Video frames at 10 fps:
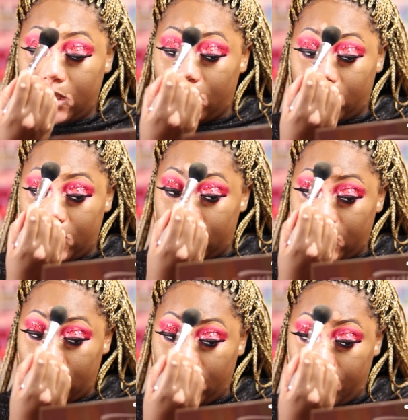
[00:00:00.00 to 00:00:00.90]
So just
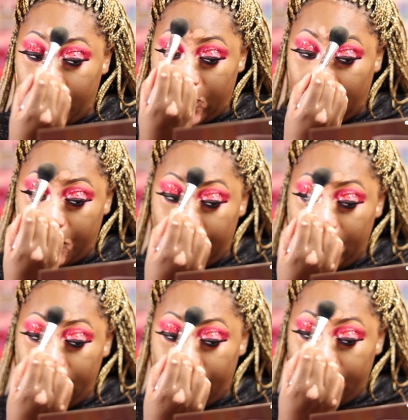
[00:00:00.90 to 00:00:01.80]
a little bit up
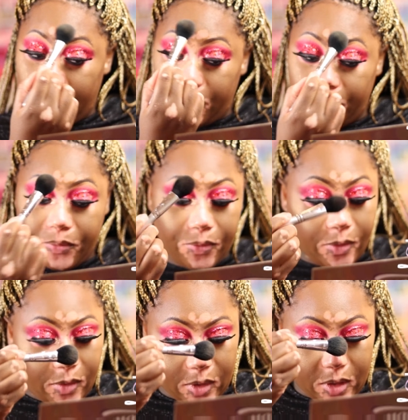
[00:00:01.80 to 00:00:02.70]
here,
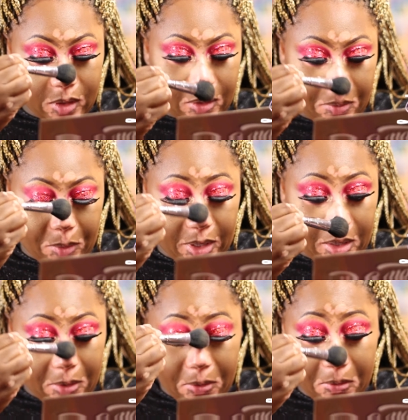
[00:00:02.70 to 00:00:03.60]
my
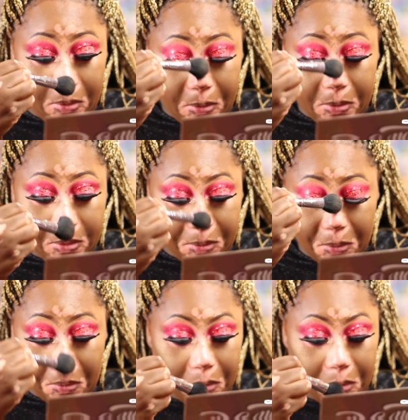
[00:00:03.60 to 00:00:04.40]
nose,